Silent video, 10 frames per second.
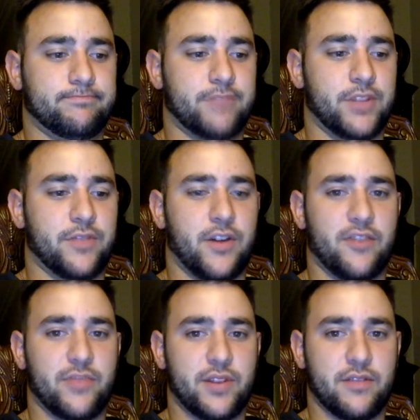
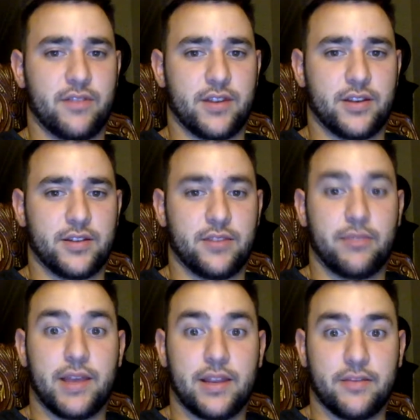involvement of the
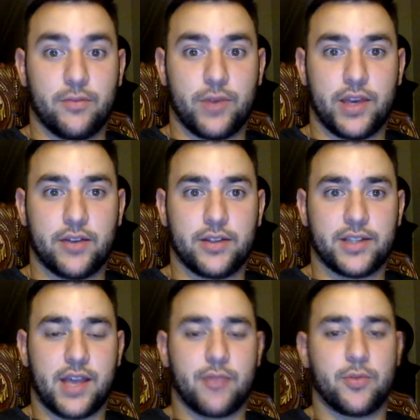belly of the whale, as
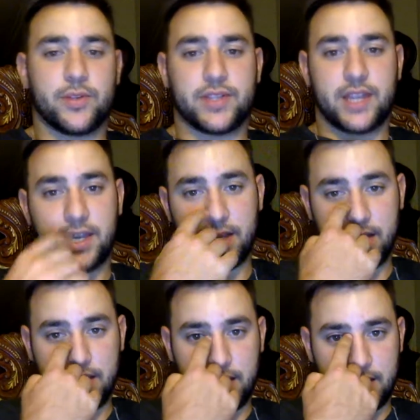Campbell would say.
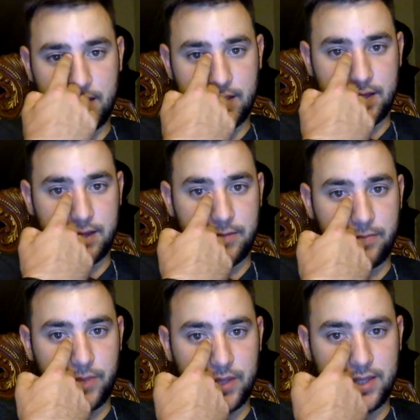
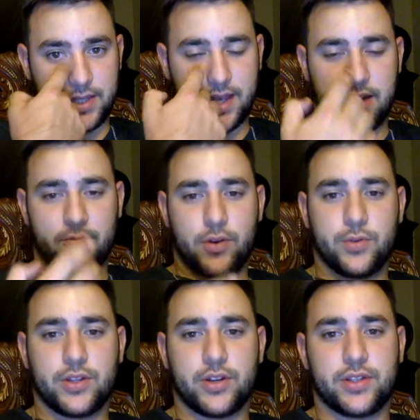And this is kind of where we
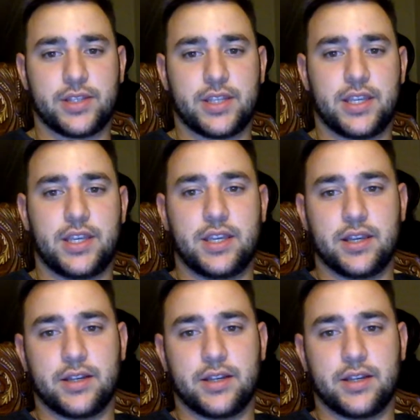start to see,